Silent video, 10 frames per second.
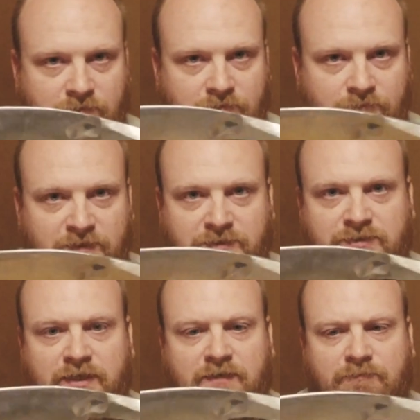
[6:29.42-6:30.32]
finished
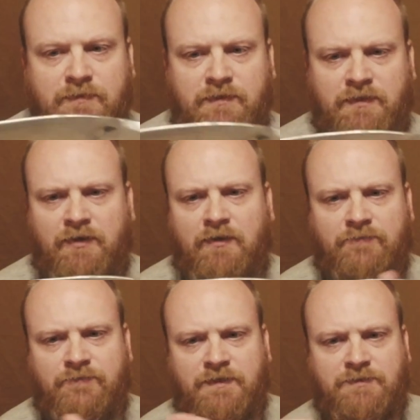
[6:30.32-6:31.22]
up and get all the
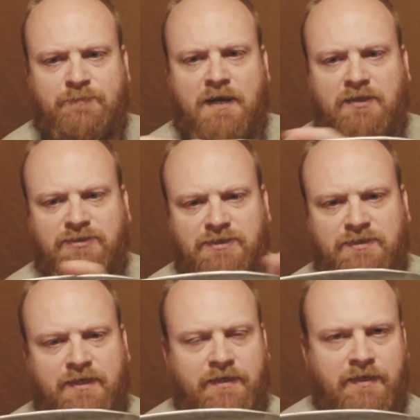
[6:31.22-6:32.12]
finish polishing
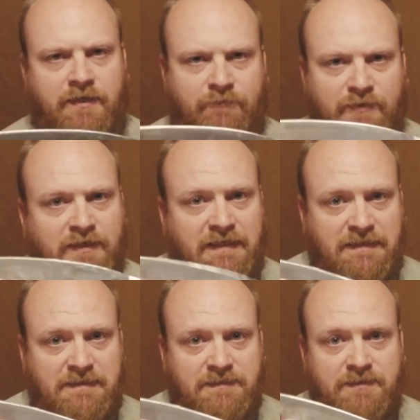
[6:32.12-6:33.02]
done on it. We're going to get
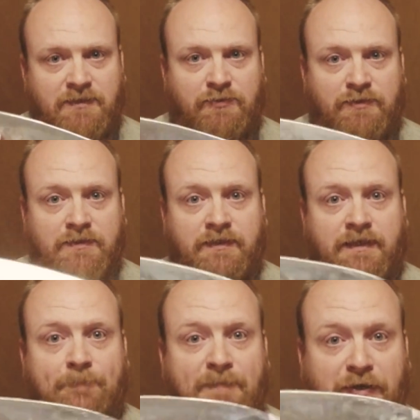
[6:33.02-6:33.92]
this thing looking like
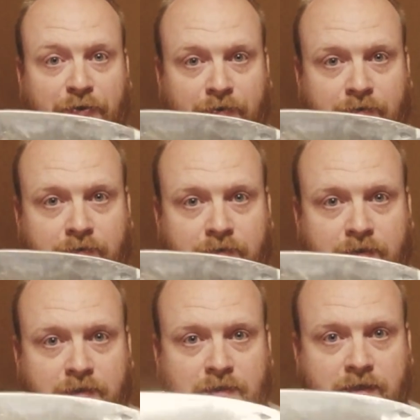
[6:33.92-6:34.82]
a mirror.
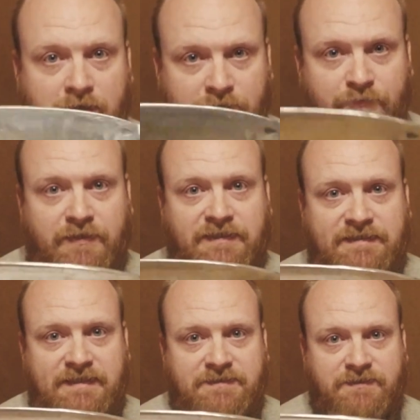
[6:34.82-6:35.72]
And then we're going to
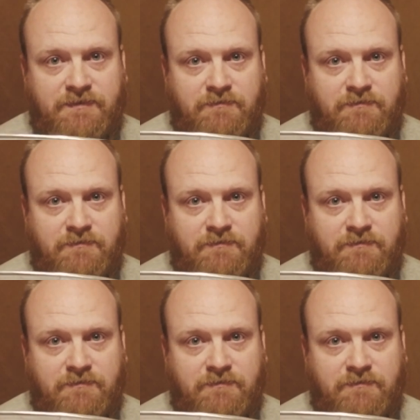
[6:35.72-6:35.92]
test it.